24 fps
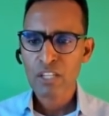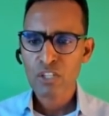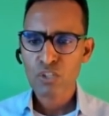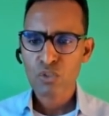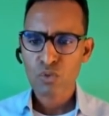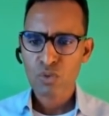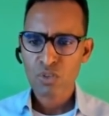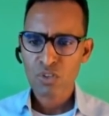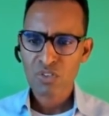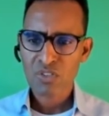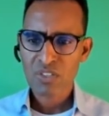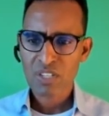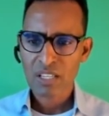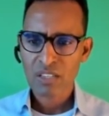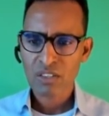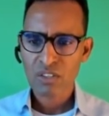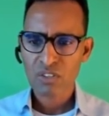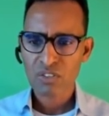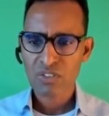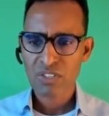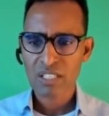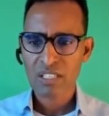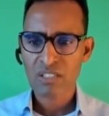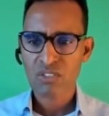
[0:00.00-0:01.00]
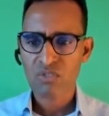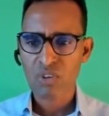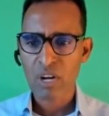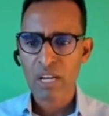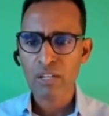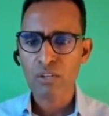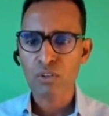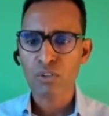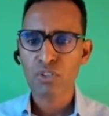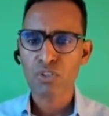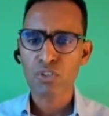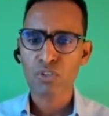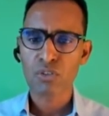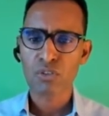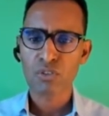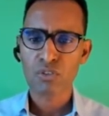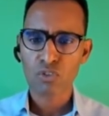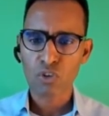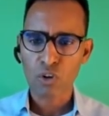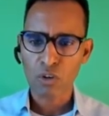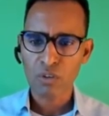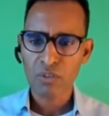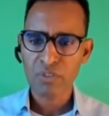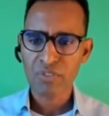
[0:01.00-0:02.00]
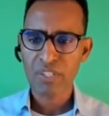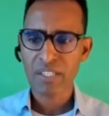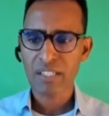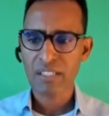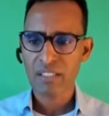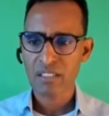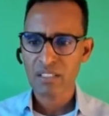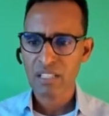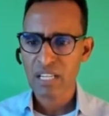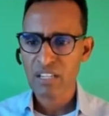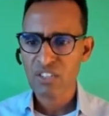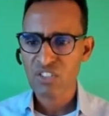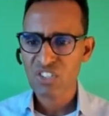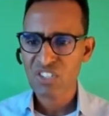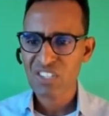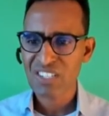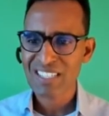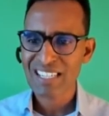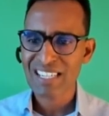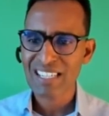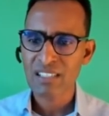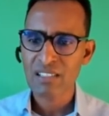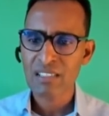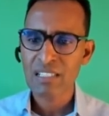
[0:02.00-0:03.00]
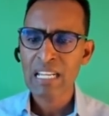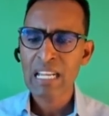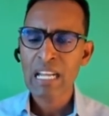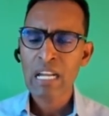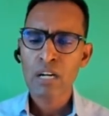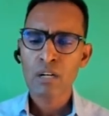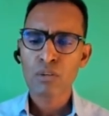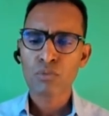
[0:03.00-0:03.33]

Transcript: This constant toxic drain on your goals and intentions can